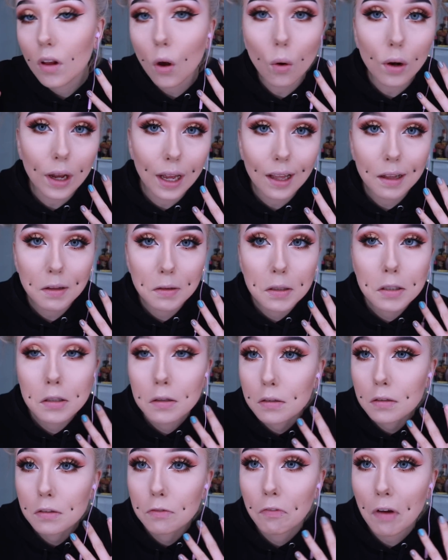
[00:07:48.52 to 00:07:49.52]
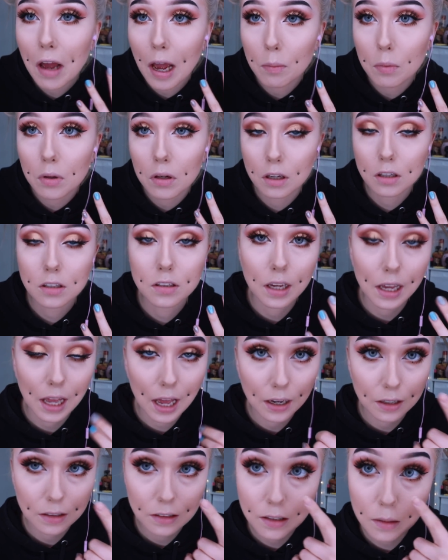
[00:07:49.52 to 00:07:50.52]
Okay, this looks fabulous. I
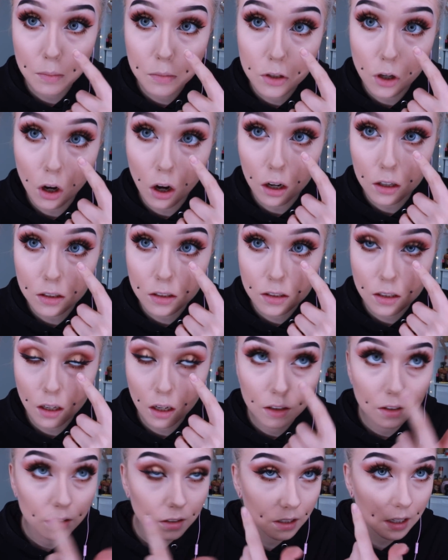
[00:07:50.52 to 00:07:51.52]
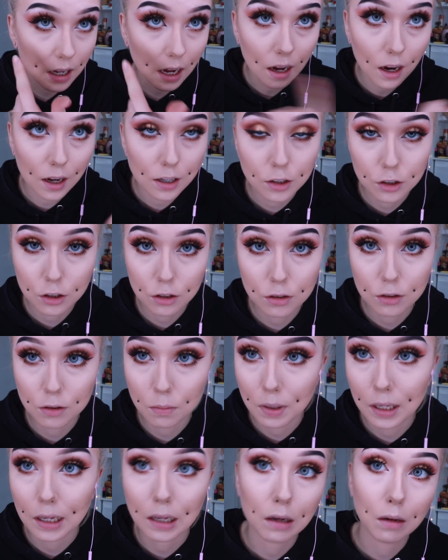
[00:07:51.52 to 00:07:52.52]
added some dots under the eyes just to
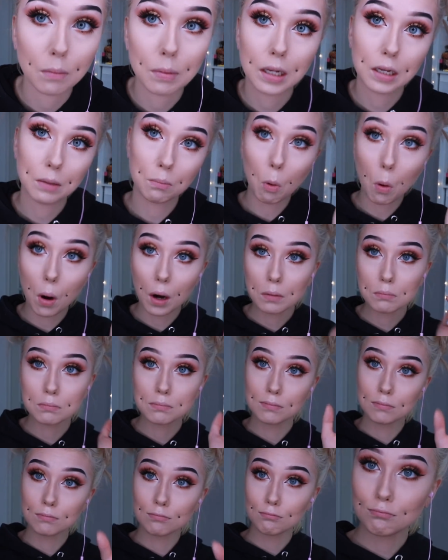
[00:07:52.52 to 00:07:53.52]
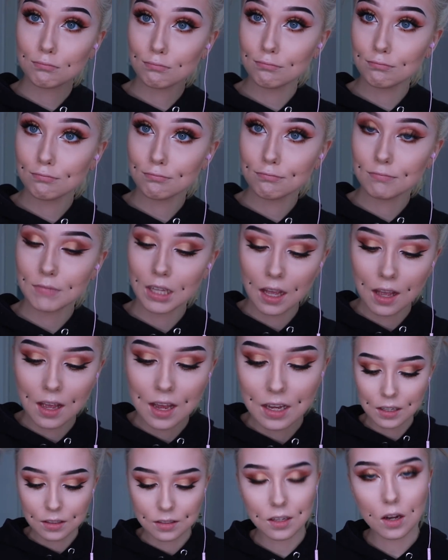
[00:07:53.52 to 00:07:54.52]
make it a bit more. Mm.
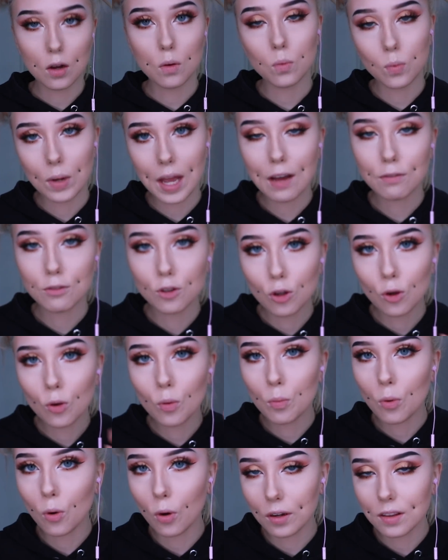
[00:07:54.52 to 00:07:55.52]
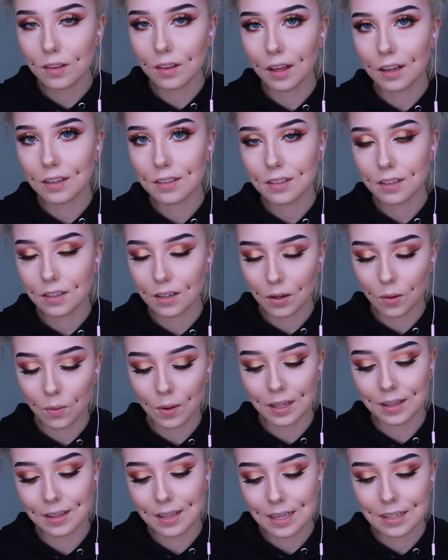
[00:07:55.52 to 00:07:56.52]
So we have two more things to do,
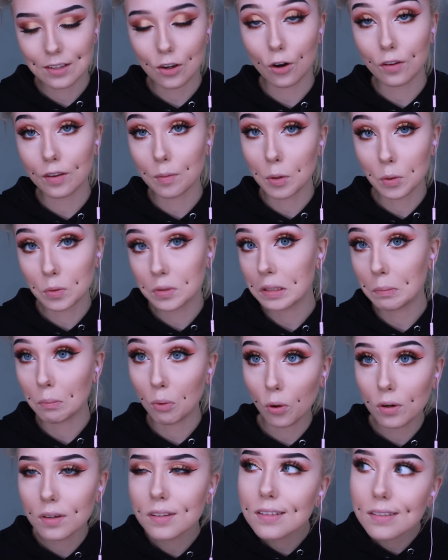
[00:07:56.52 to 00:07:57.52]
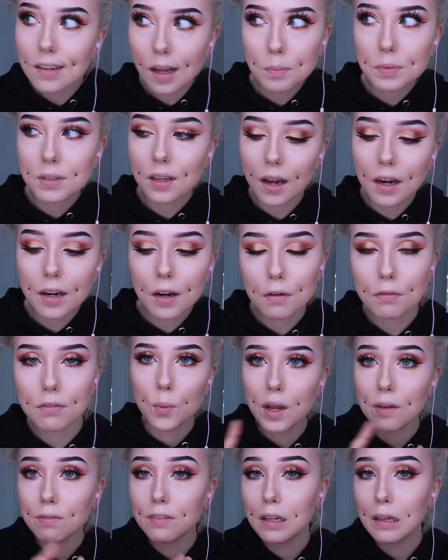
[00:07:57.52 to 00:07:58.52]
and these are the most important steps, kind of.
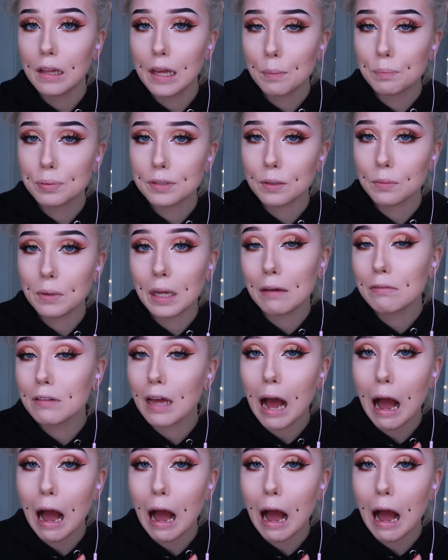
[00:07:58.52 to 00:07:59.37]
We have the lips and we have the